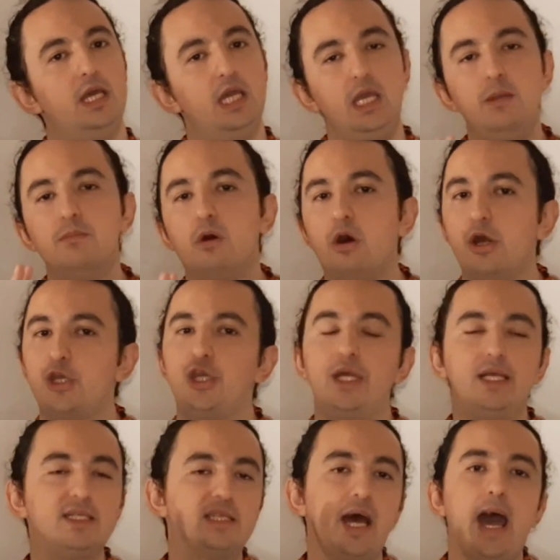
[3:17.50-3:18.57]
Imox
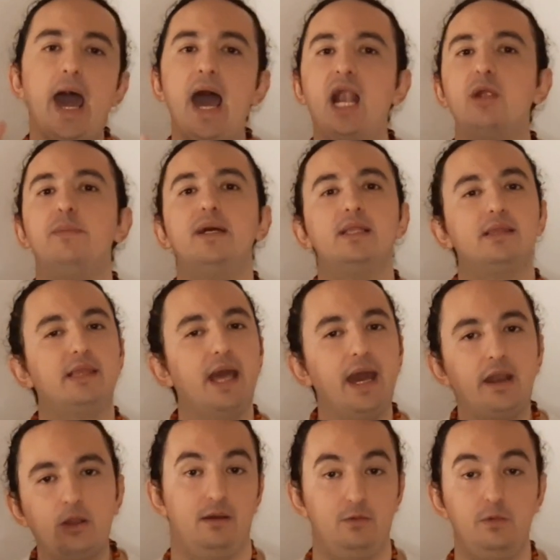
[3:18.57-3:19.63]
is the element that
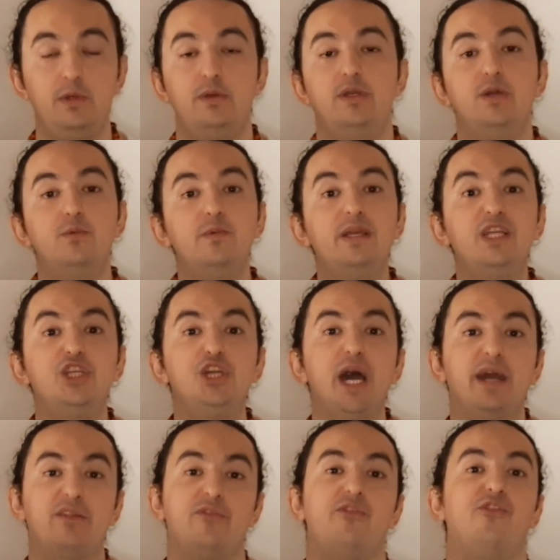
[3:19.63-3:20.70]
will
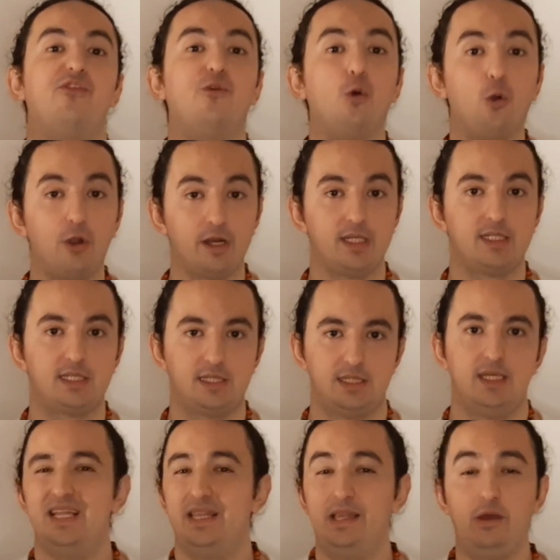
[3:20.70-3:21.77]
inject force,
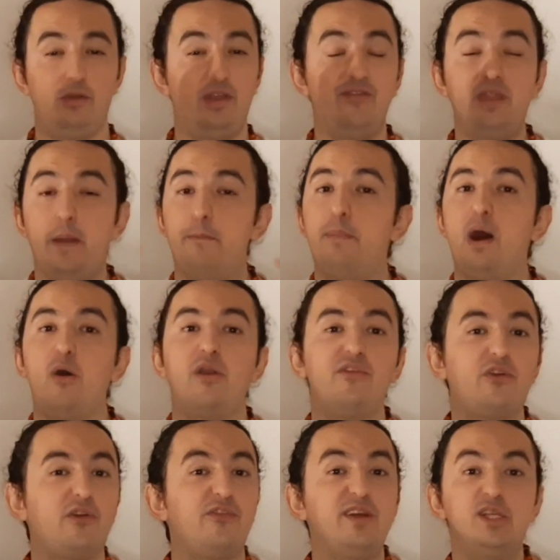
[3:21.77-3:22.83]
that will give that power
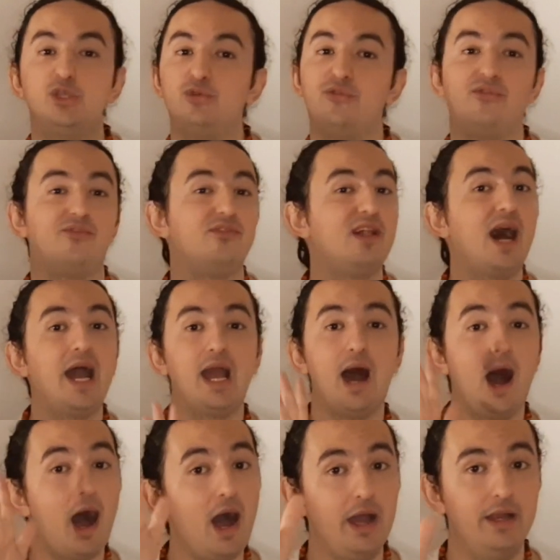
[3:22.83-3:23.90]
for things to fly
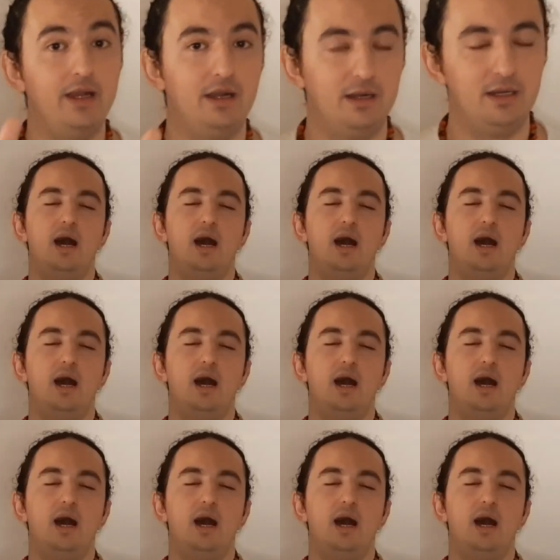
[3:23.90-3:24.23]
higher.